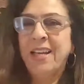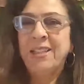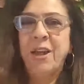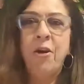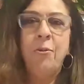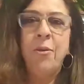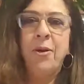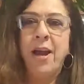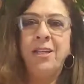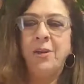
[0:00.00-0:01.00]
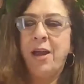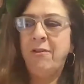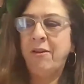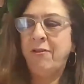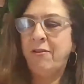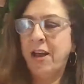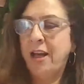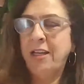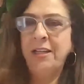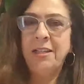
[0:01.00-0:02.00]
So I hope you guys are having
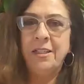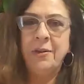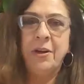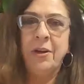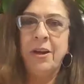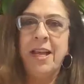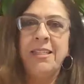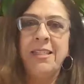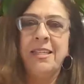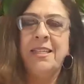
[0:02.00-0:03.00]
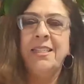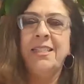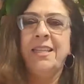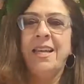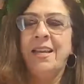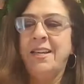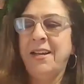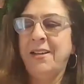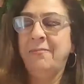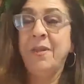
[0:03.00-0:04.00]
fun doing your lessons.
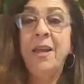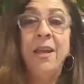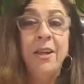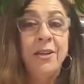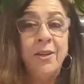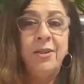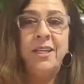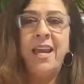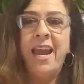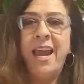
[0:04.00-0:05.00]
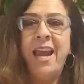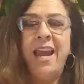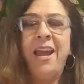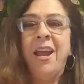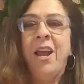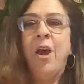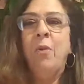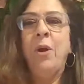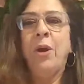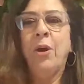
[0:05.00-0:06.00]
And so today
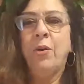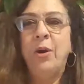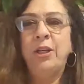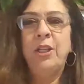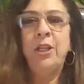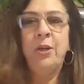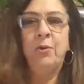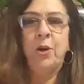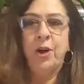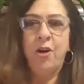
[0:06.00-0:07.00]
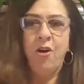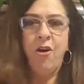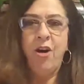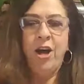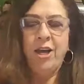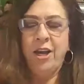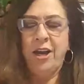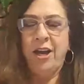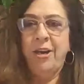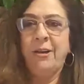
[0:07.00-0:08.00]
we are going to work
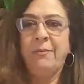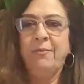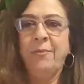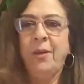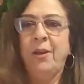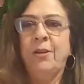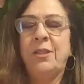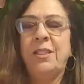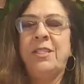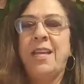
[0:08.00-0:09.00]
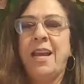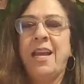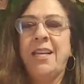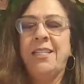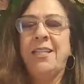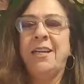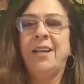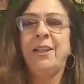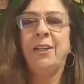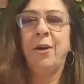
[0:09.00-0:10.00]
on your state
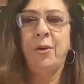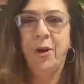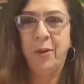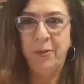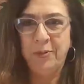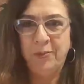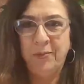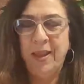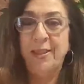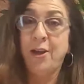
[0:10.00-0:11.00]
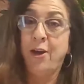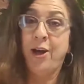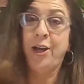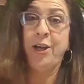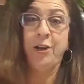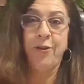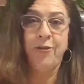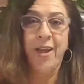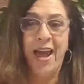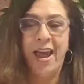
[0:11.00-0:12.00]
logo that's on your
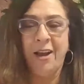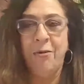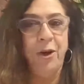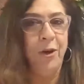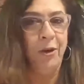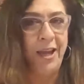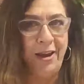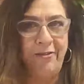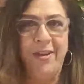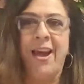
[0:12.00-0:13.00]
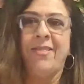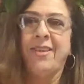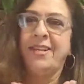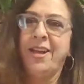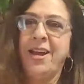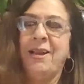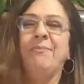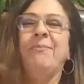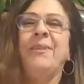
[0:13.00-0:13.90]
flag where you live at the time.